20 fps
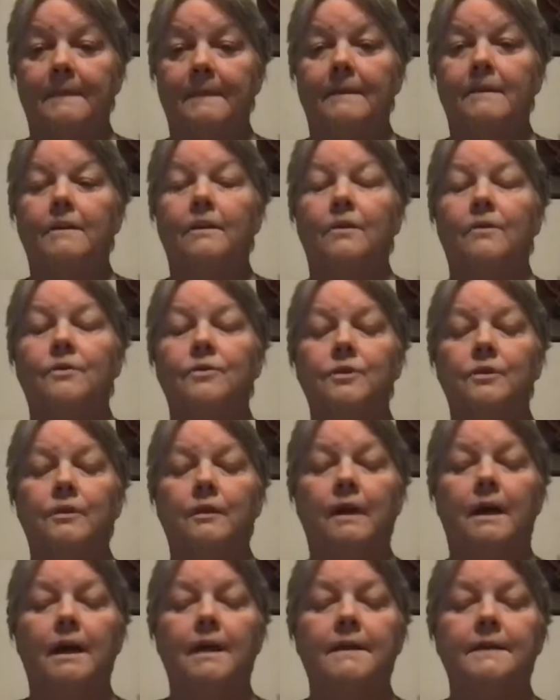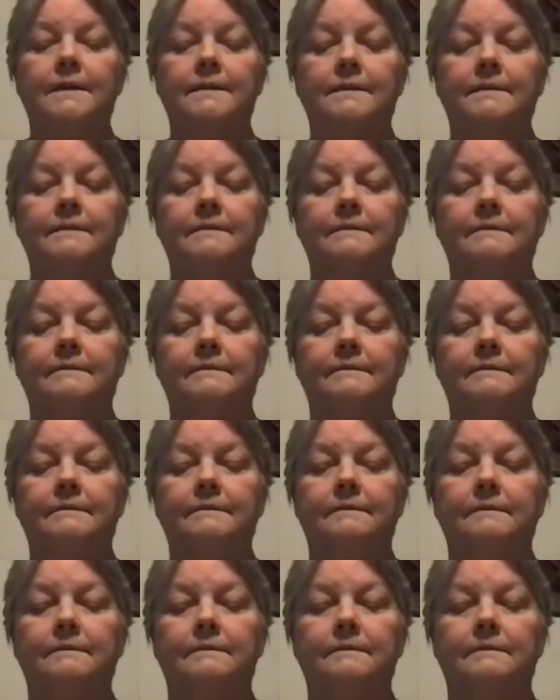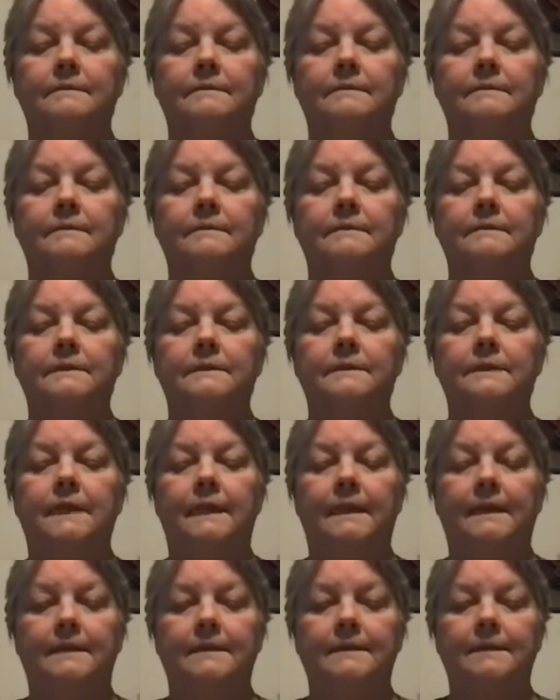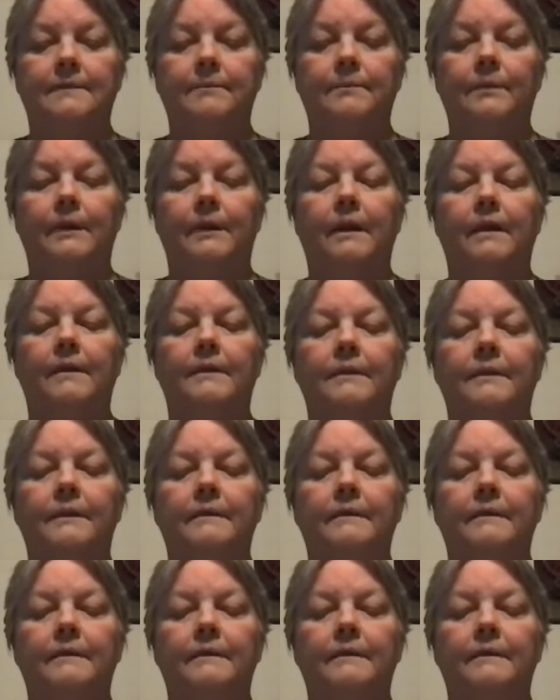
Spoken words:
Close your eyes. Take a deep breath.